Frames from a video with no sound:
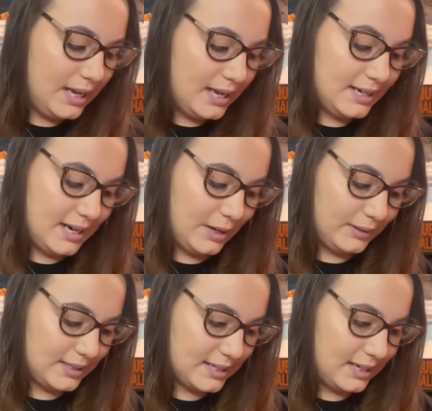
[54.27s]
Now,
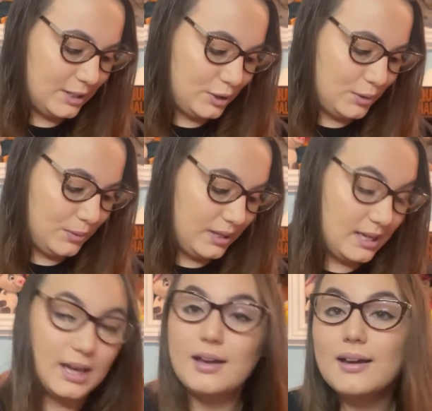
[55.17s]
let's get into
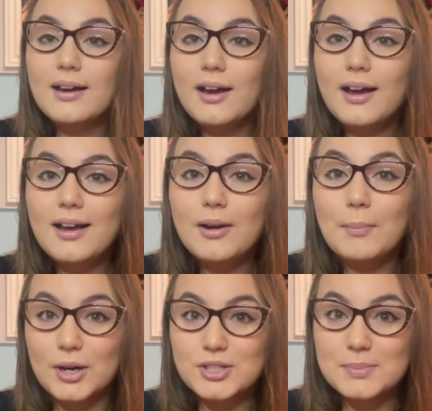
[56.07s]
the
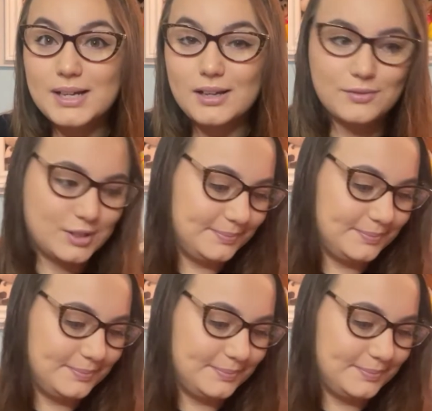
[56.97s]
bars themselves.